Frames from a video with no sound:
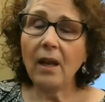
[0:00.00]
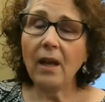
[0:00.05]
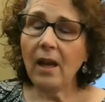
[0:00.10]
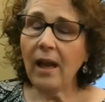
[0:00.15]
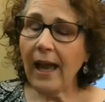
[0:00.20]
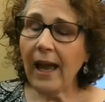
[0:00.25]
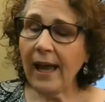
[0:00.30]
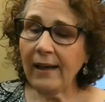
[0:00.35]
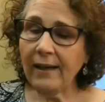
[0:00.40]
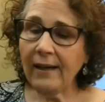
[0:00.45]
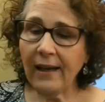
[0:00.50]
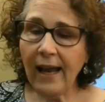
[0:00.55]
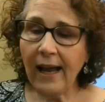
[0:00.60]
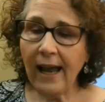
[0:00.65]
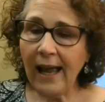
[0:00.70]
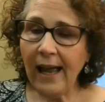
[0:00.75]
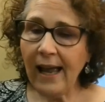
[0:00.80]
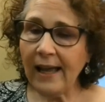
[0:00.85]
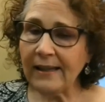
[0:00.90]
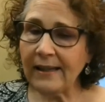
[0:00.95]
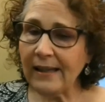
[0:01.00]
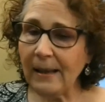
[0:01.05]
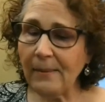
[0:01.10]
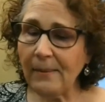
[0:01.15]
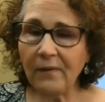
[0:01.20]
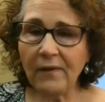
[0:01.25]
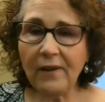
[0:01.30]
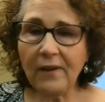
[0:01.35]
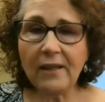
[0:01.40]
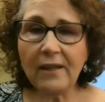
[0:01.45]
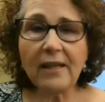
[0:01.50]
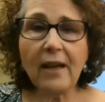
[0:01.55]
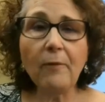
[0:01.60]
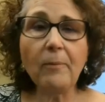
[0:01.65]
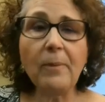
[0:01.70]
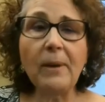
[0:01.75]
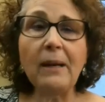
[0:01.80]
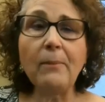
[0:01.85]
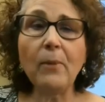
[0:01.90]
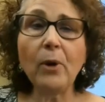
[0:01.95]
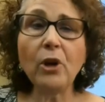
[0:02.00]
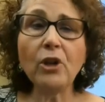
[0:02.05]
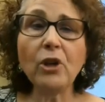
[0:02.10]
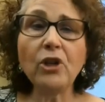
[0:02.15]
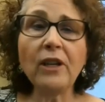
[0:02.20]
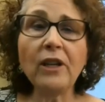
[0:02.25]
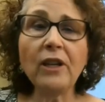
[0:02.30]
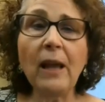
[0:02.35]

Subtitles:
And some of these have been emerging.